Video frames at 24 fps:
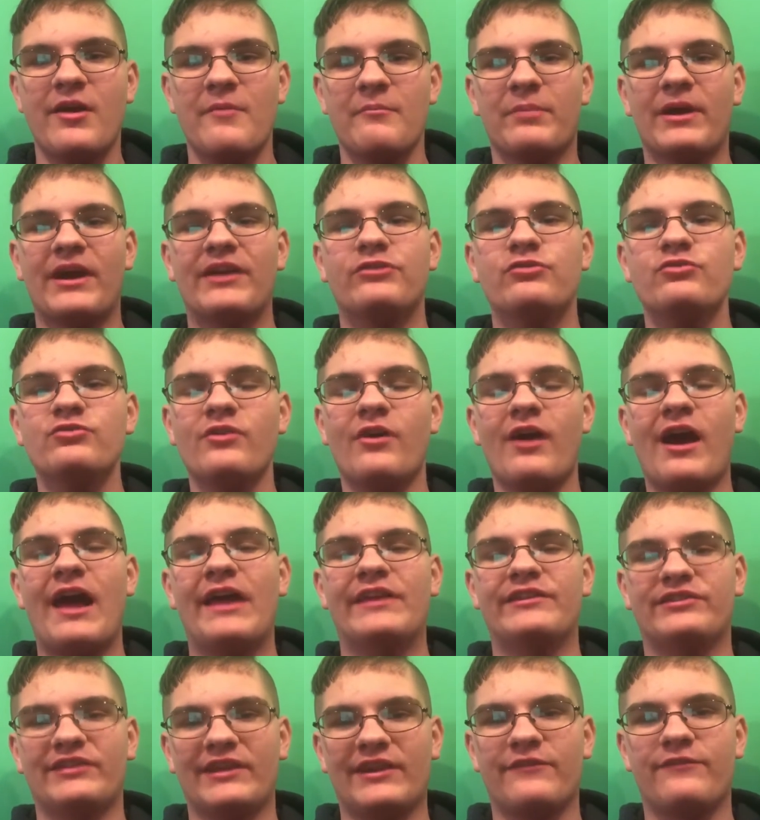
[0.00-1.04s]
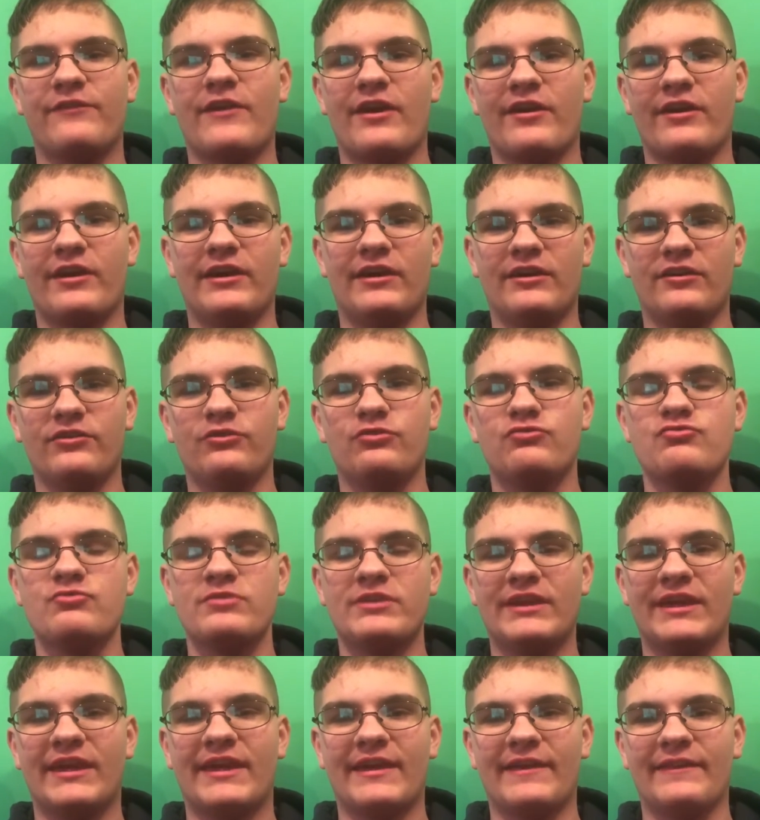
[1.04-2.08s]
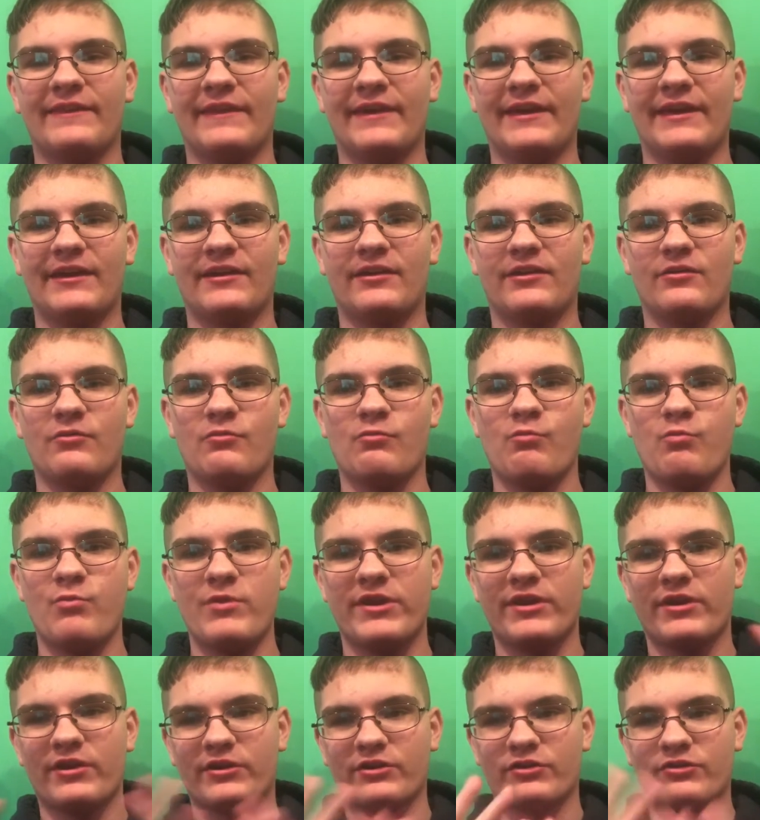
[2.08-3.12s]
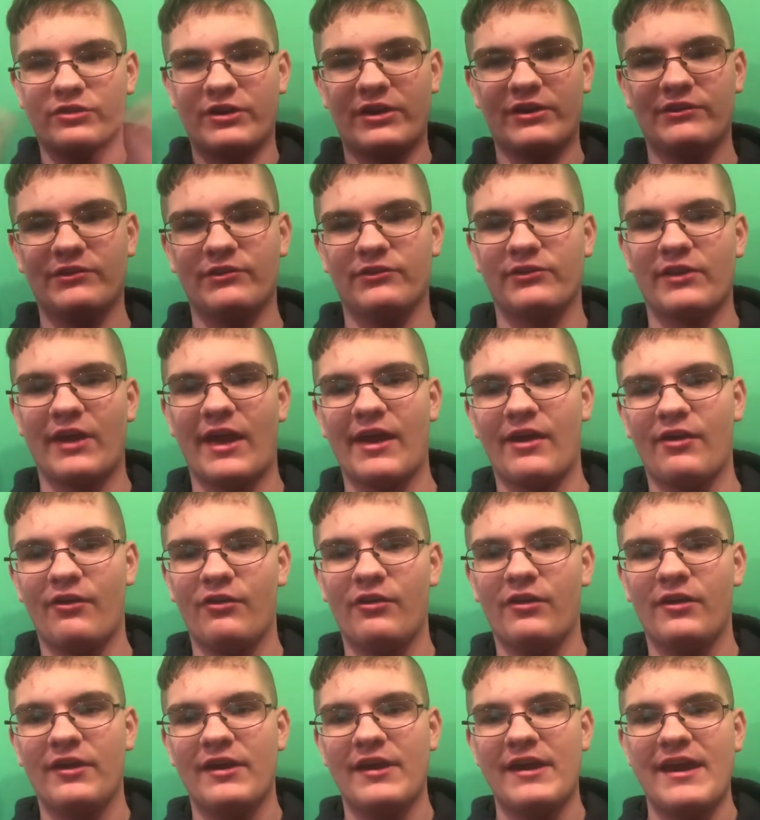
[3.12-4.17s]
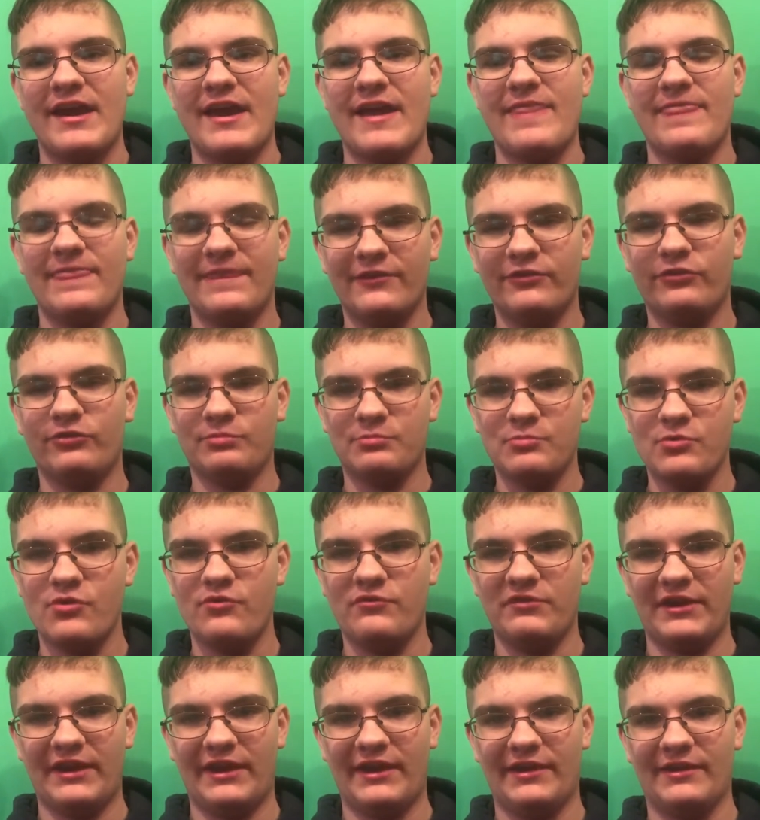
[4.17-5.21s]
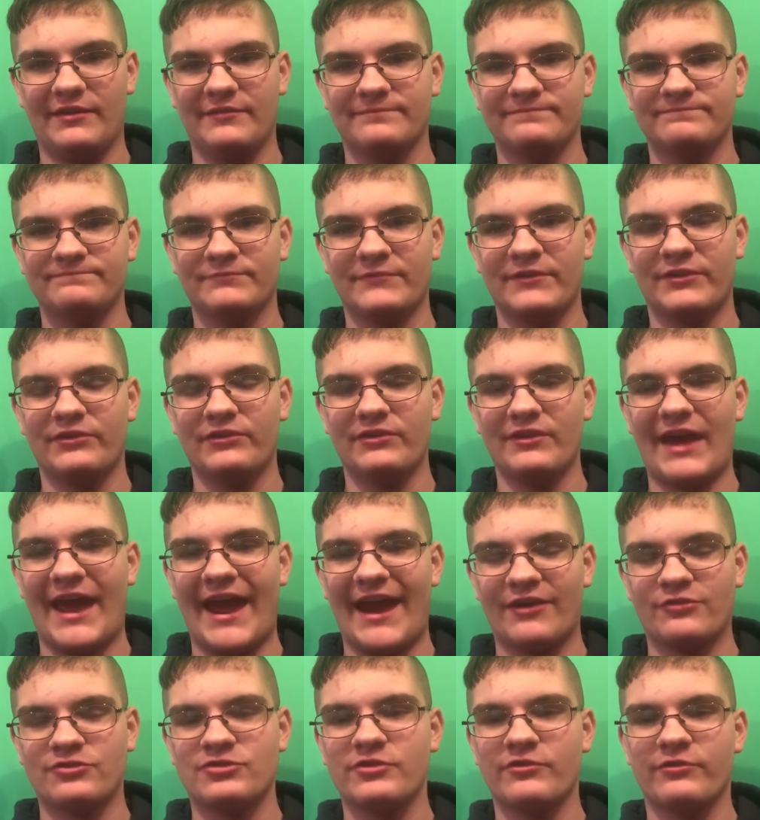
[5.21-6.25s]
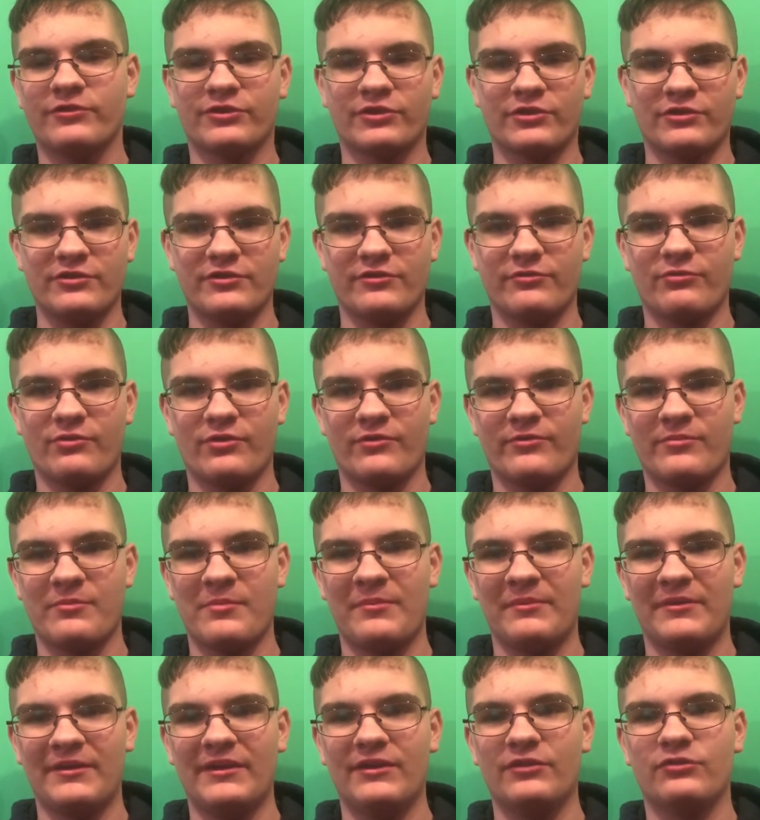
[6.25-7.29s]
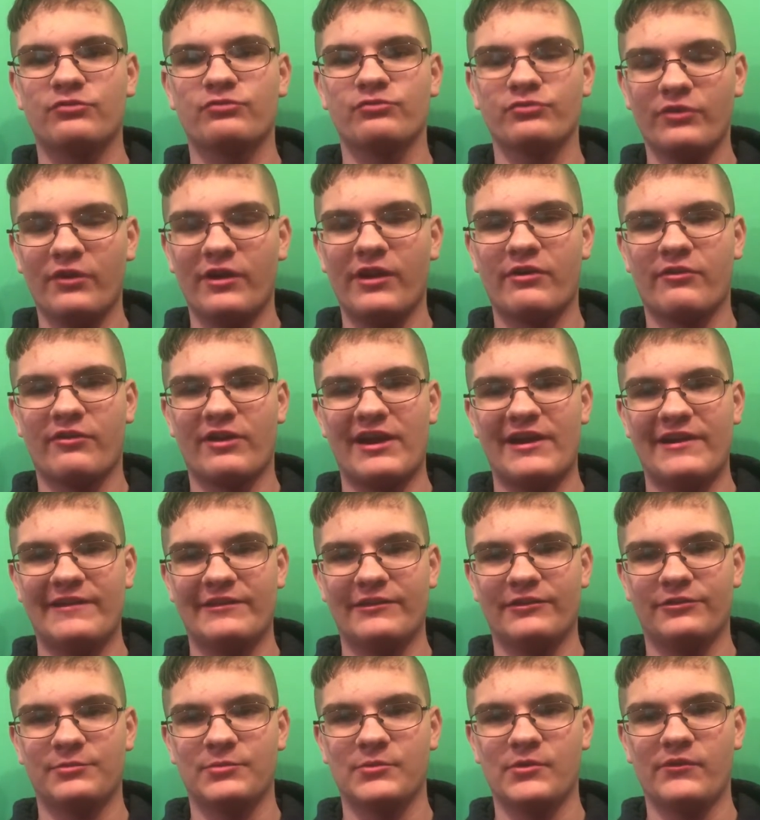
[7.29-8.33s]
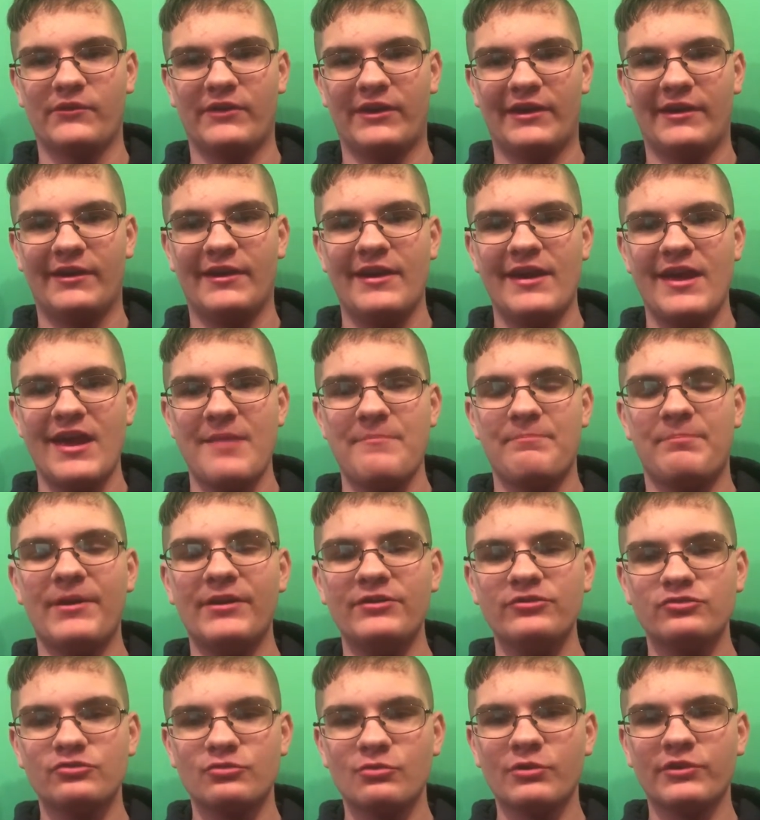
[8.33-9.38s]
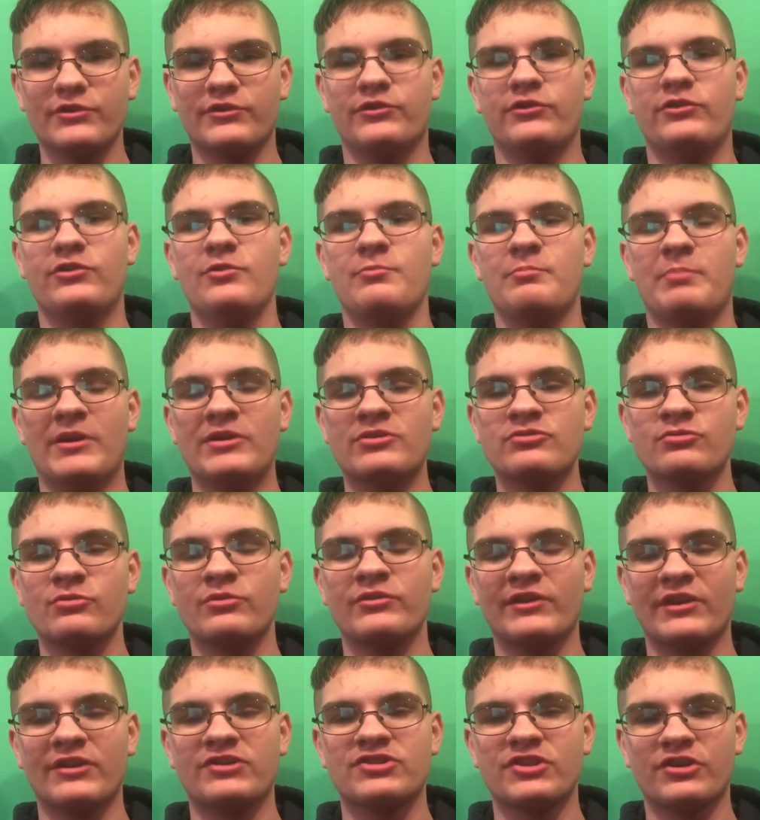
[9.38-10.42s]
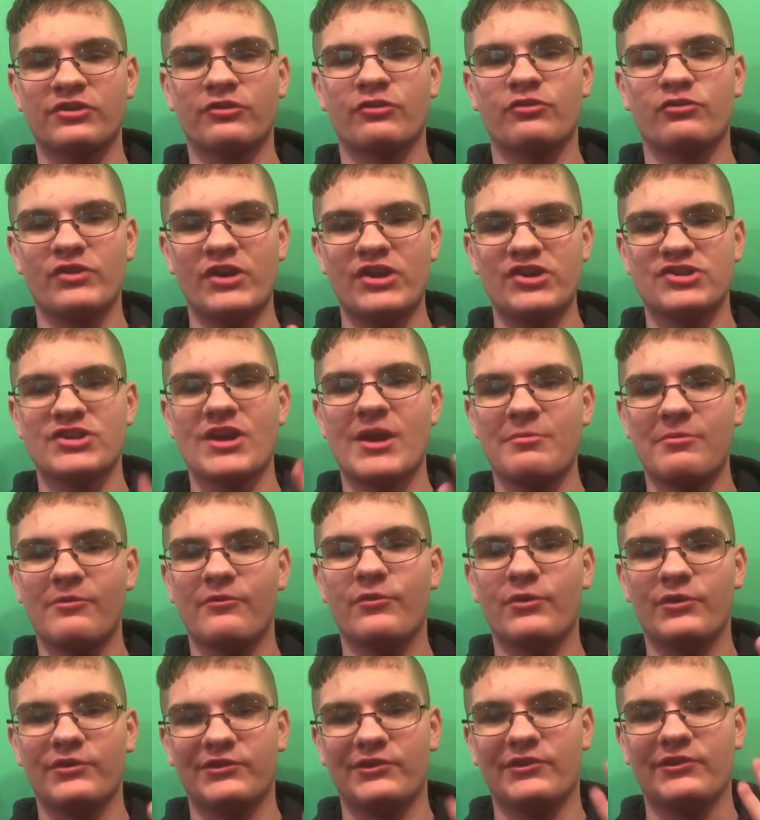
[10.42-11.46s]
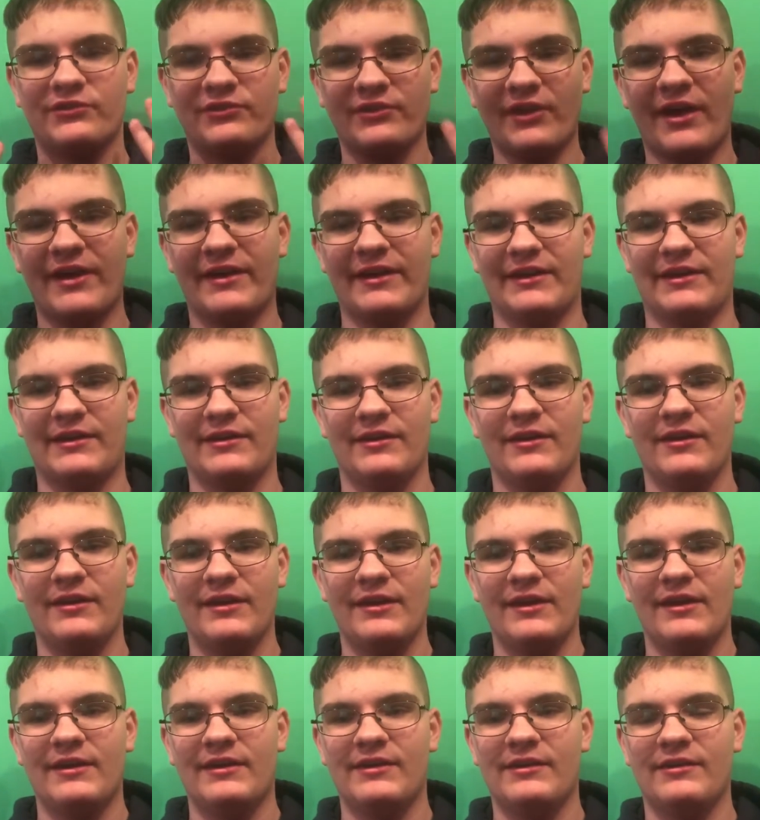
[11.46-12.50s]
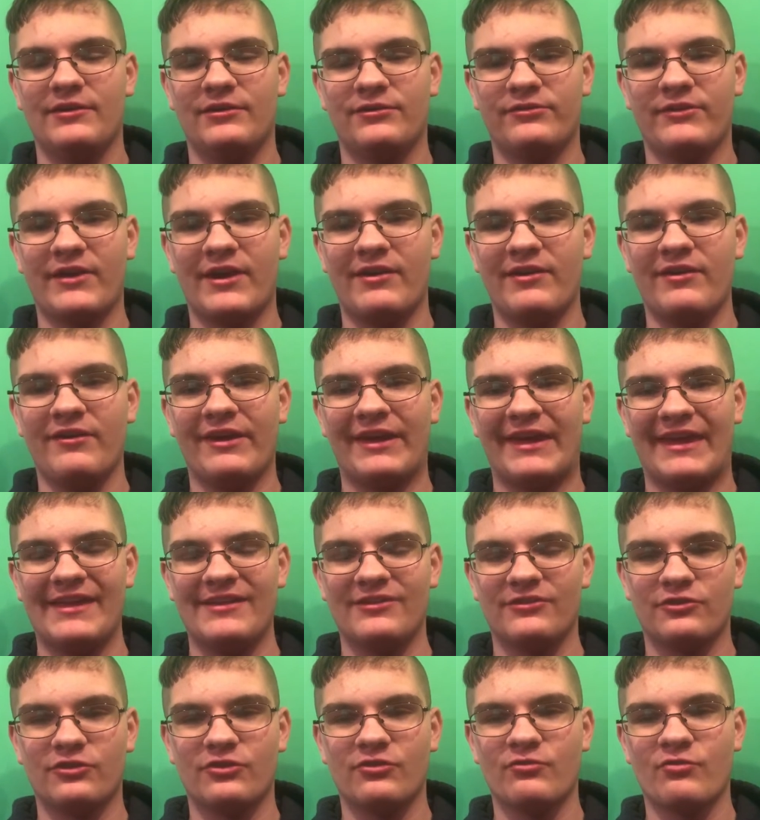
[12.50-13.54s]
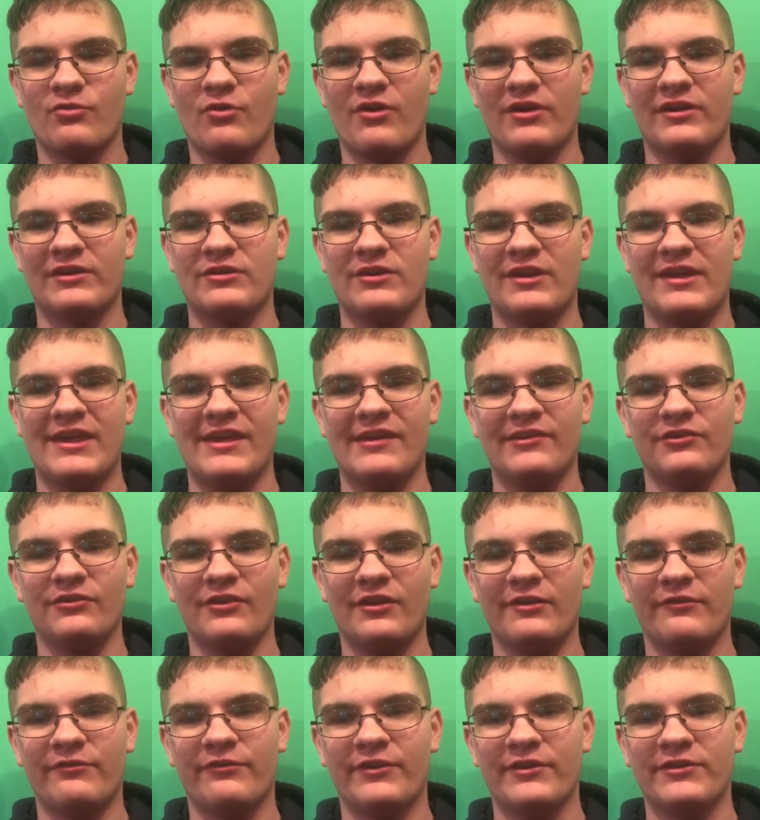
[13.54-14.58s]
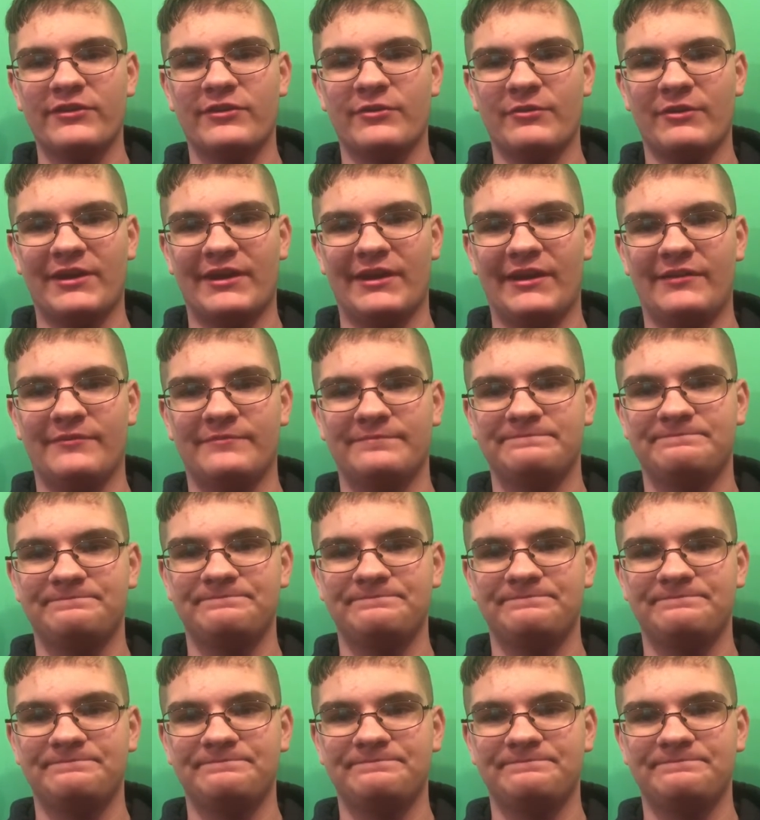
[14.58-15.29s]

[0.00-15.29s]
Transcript: But I do know his like very unique and like weird, crazy style. And this movie is actually a return to form from him. He is really great in this movie. And Ben Schwartz too. Ben Schwartz actually does a great job of voicing Sonic. He is very like into the role, and he has a lot of fun doing it.